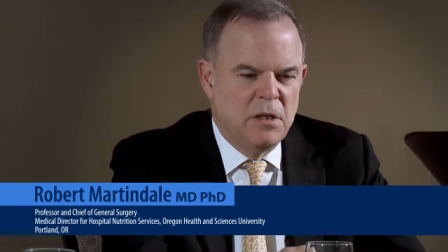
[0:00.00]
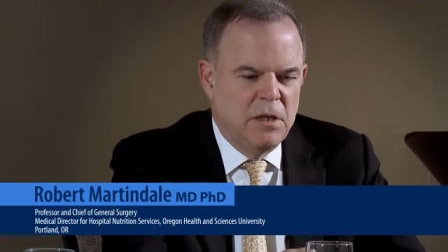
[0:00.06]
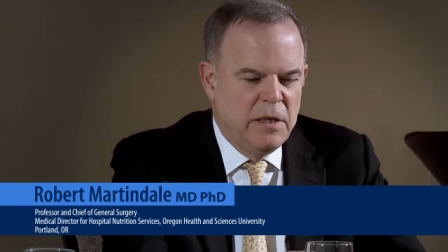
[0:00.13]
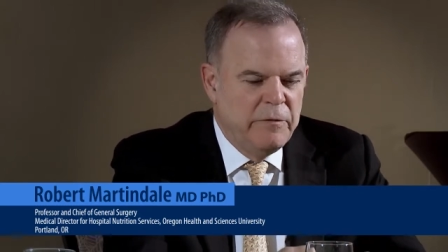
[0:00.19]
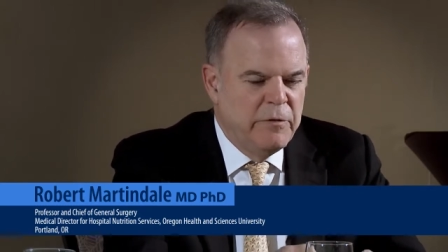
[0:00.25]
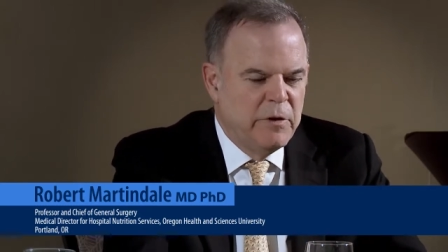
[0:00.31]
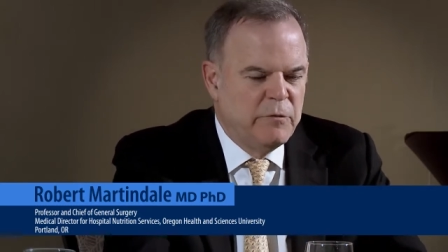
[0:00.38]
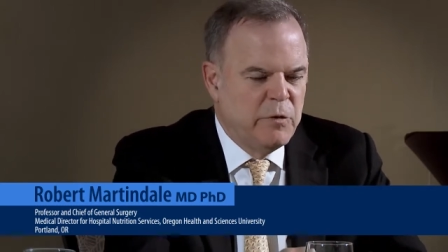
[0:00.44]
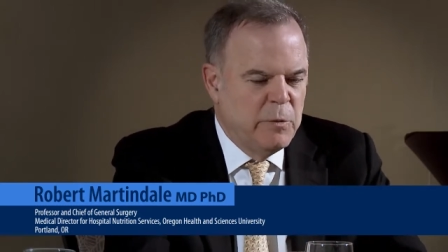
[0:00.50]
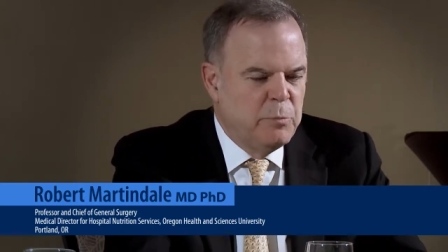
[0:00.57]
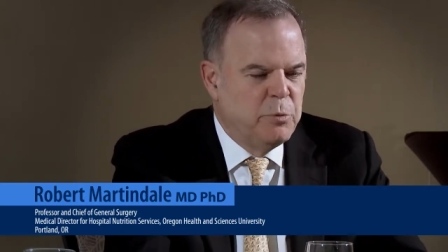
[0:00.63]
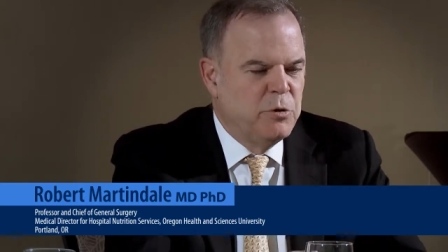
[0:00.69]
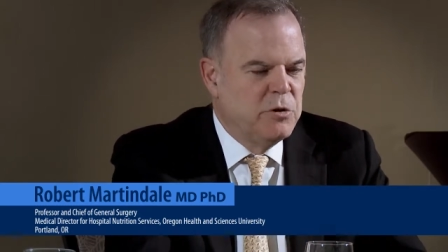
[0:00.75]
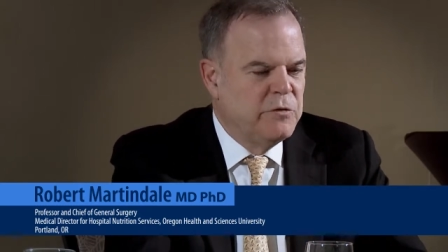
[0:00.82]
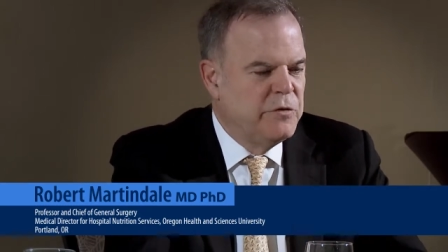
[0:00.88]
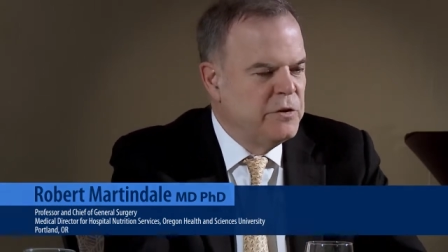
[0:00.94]
even if we
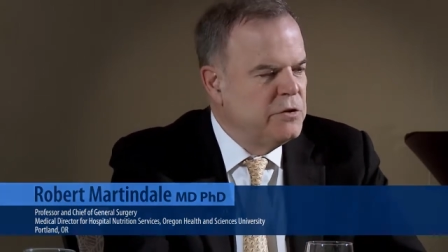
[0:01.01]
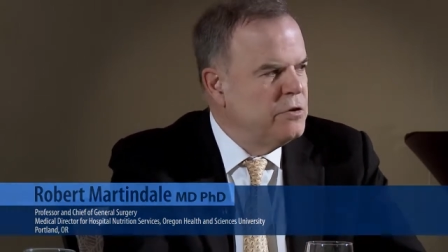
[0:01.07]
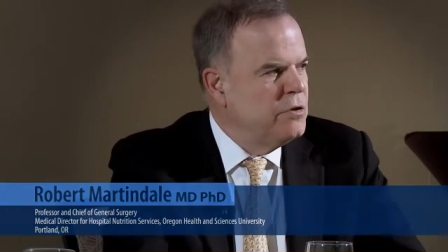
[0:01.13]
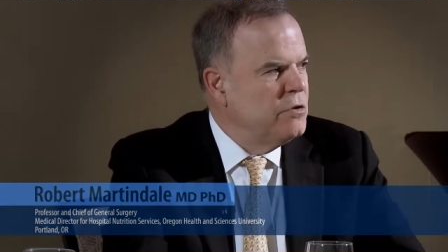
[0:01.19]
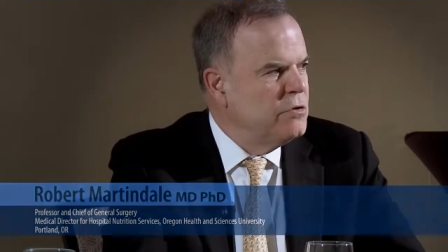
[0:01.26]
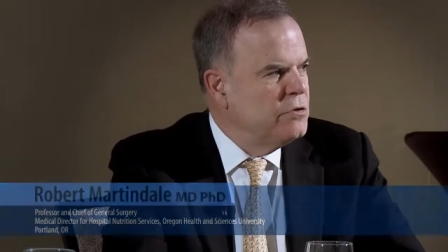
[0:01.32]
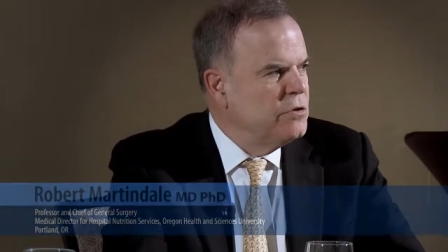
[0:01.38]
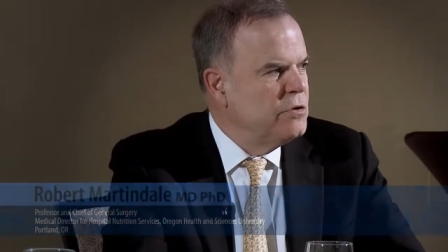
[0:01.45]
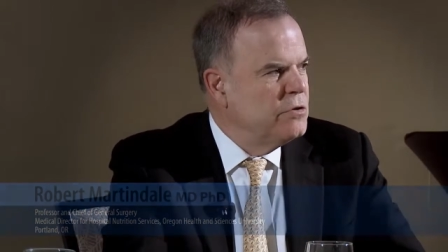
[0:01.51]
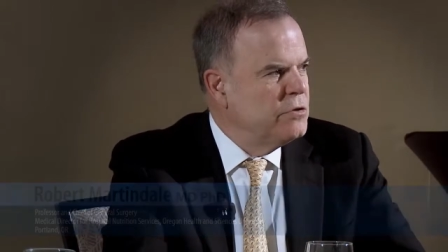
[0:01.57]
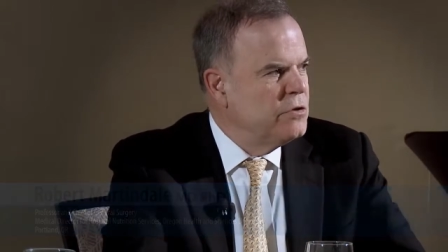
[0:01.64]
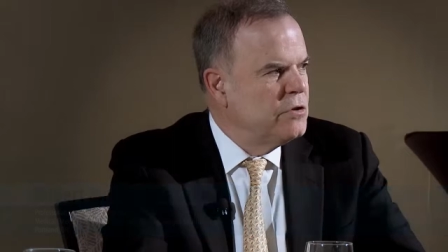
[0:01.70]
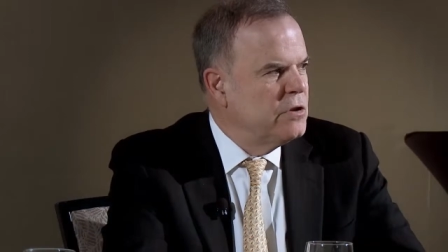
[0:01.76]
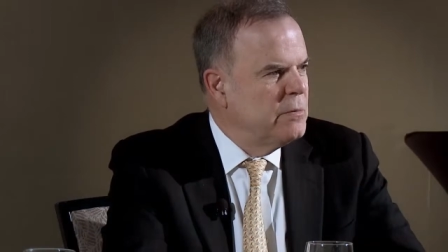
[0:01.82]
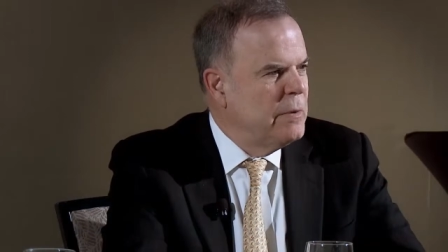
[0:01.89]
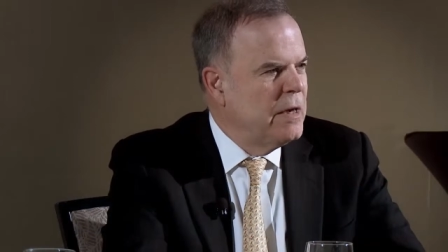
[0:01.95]
push fish oils to a
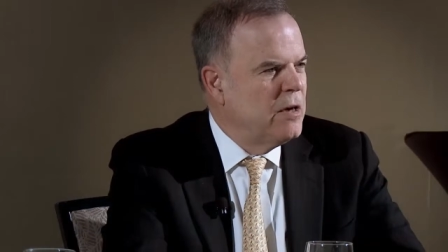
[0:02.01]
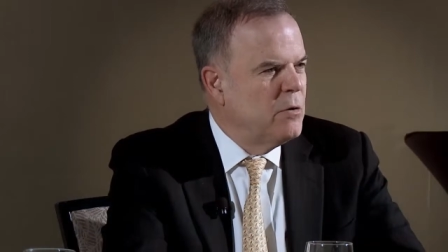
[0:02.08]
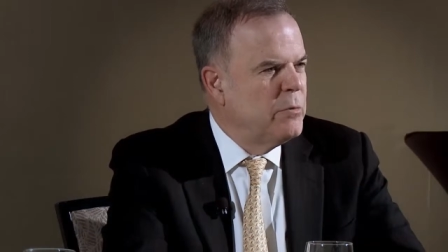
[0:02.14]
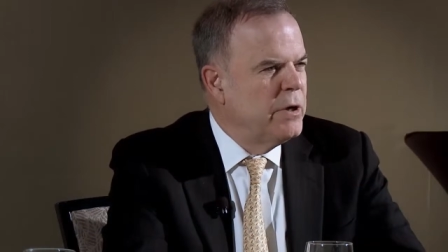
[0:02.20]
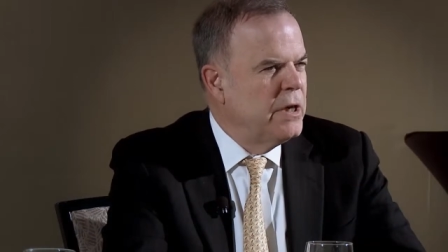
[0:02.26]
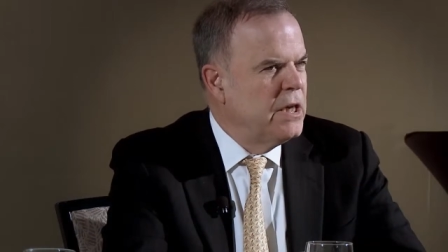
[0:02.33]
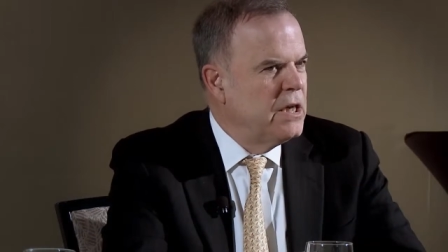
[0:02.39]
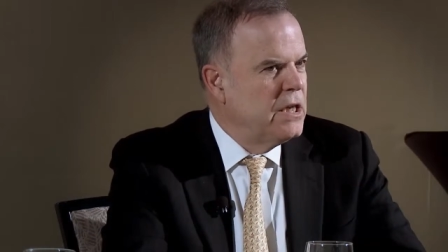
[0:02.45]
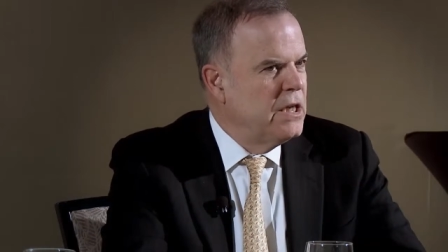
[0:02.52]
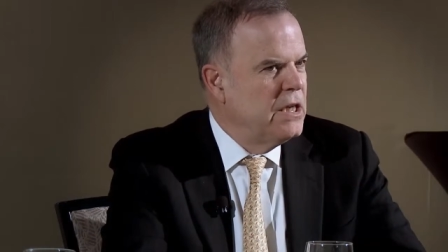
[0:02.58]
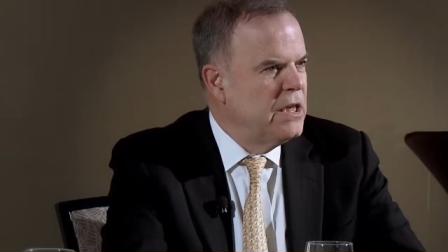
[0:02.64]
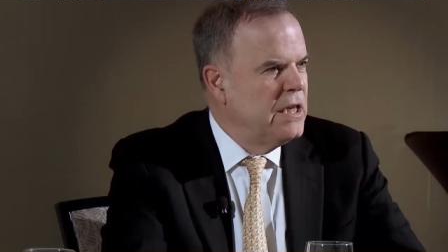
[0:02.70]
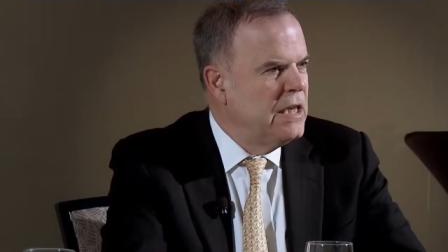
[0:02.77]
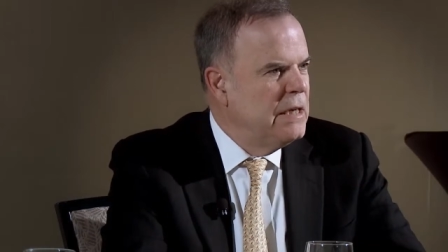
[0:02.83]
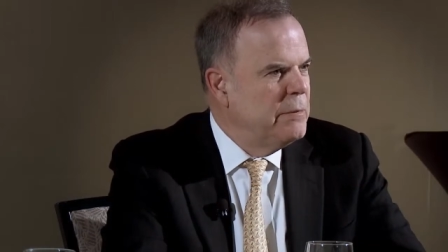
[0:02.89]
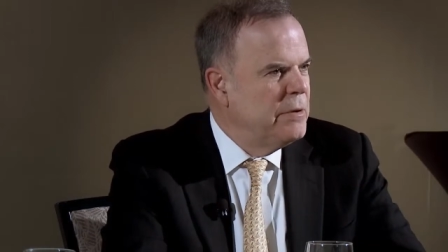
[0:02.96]
certain amount, are we going to
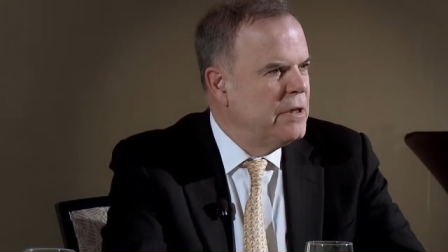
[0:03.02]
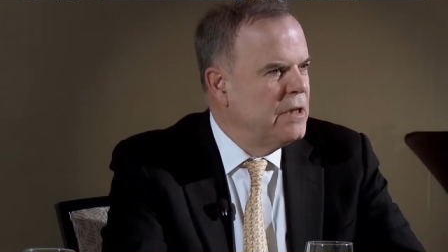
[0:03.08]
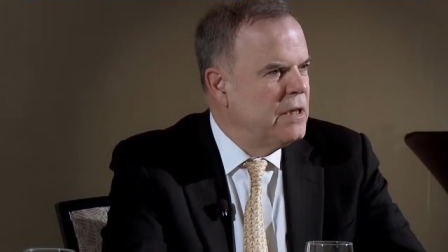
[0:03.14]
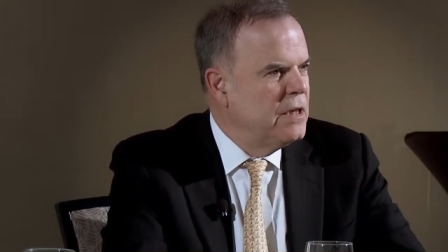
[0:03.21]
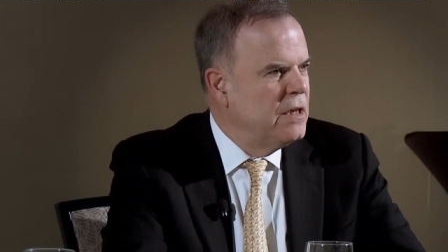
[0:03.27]
inhibit